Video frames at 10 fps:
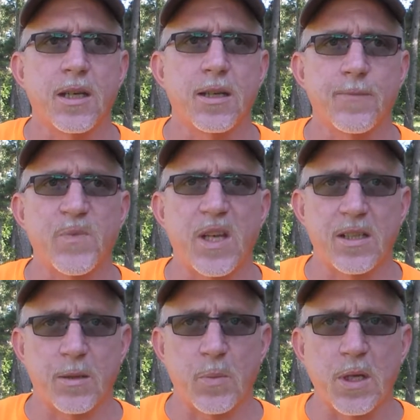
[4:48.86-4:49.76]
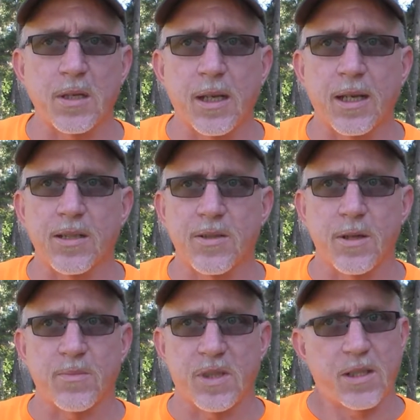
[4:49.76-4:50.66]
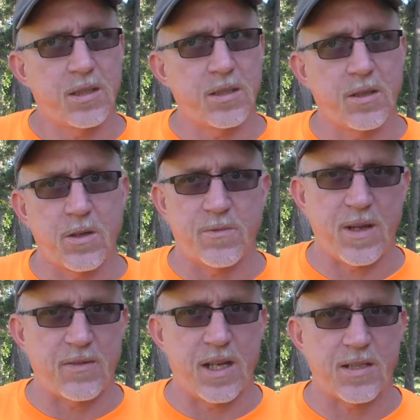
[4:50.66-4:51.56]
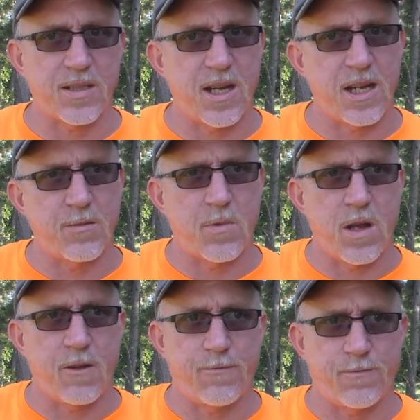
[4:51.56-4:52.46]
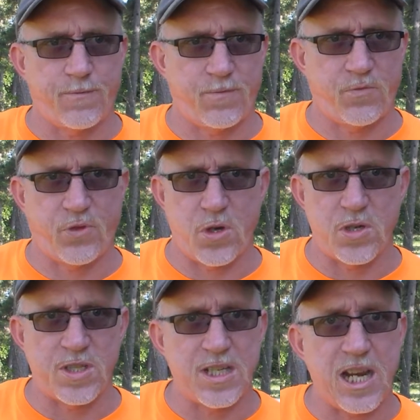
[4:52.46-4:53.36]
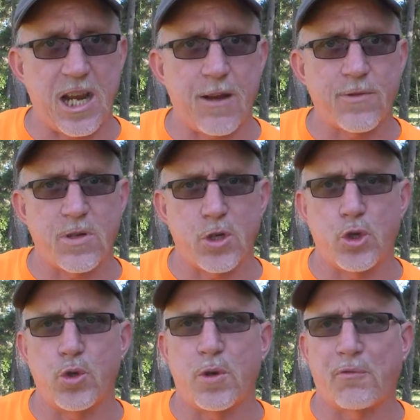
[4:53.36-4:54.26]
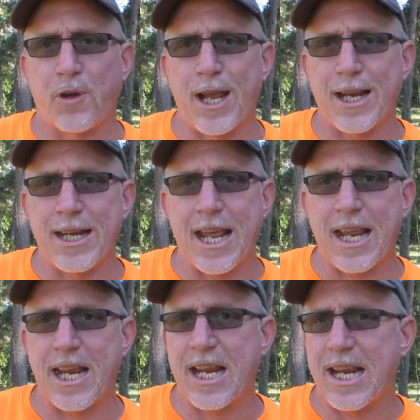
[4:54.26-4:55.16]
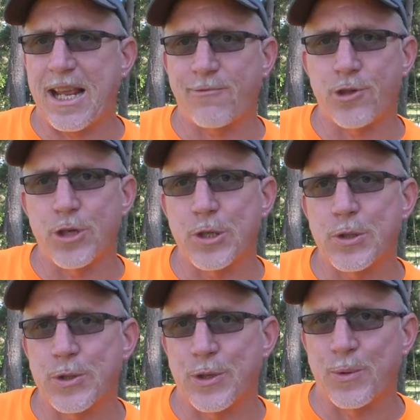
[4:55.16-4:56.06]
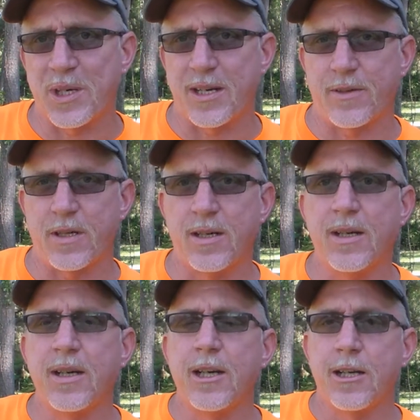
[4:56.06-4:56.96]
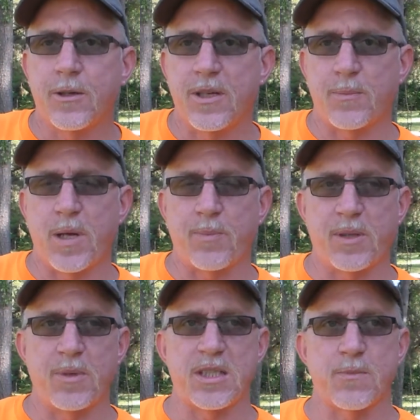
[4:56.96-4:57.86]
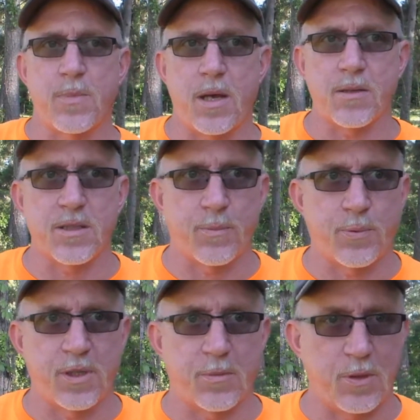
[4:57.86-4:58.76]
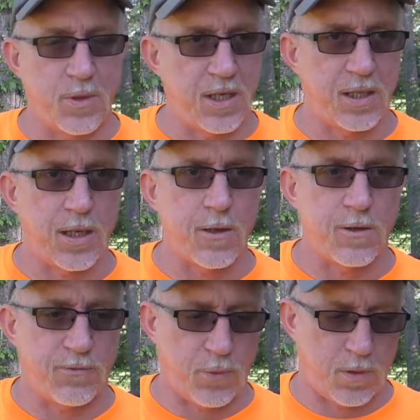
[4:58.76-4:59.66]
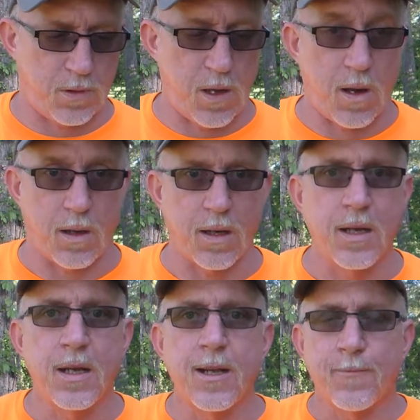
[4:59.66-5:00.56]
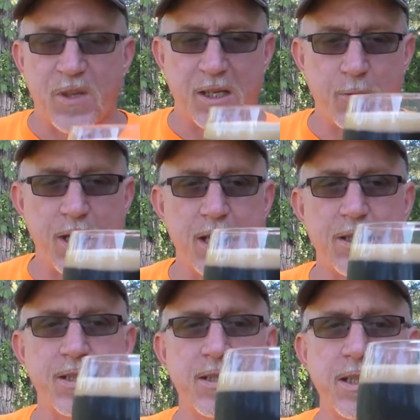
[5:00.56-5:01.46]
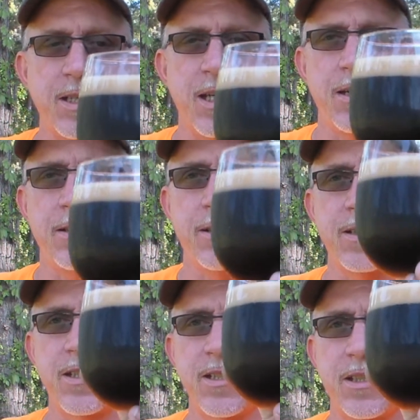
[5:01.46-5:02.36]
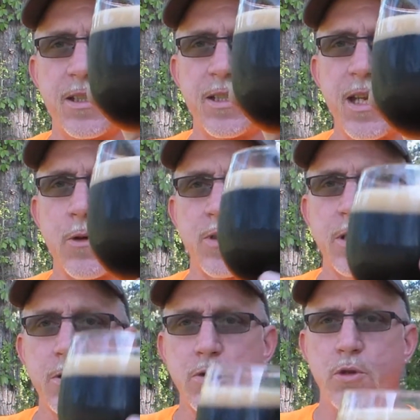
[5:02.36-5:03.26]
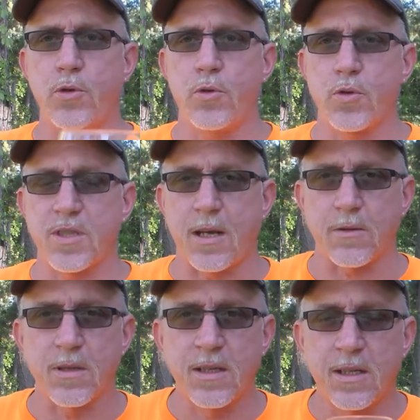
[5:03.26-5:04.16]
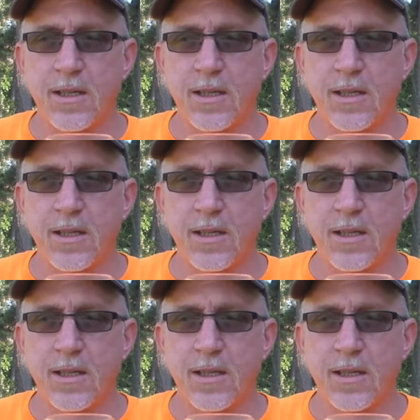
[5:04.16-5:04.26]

Uh, I did it Monday, so I'm thinking, you know, if I've got time off Thursday afternoon or Friday afternoon or whatever, go ahead and pop them in some bottles and they'll be ready to go before long. Anyway, this is the, uh, this is the stout. Ooh, stout.